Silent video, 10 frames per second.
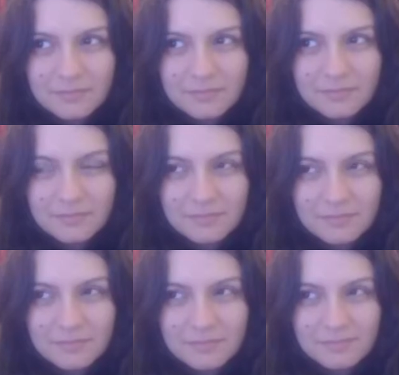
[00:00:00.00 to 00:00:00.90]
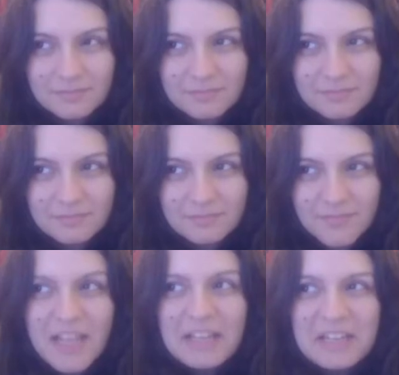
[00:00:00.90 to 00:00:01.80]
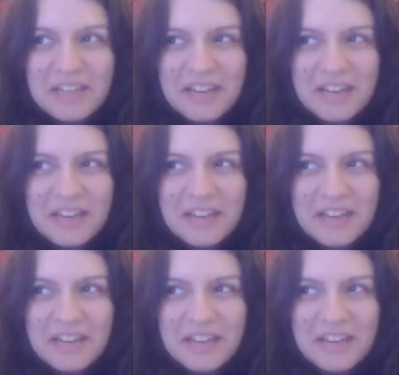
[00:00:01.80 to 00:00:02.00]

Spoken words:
This person isn't speaking.